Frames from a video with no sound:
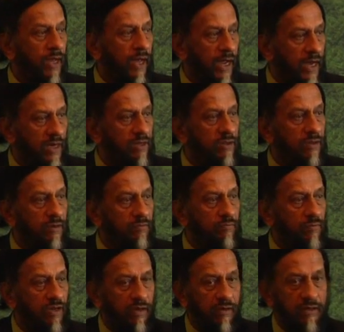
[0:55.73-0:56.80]
and the
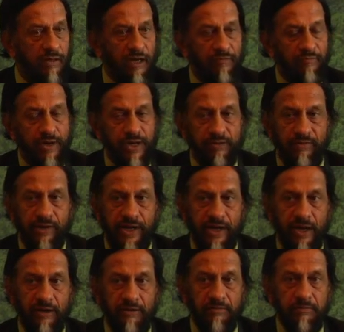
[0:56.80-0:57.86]
government of
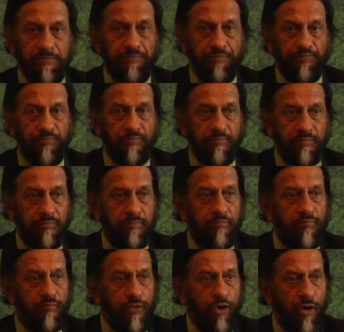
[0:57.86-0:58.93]
Guyana,
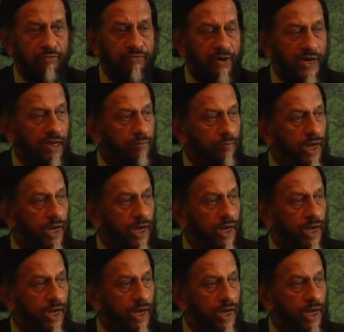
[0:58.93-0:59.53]
offering 1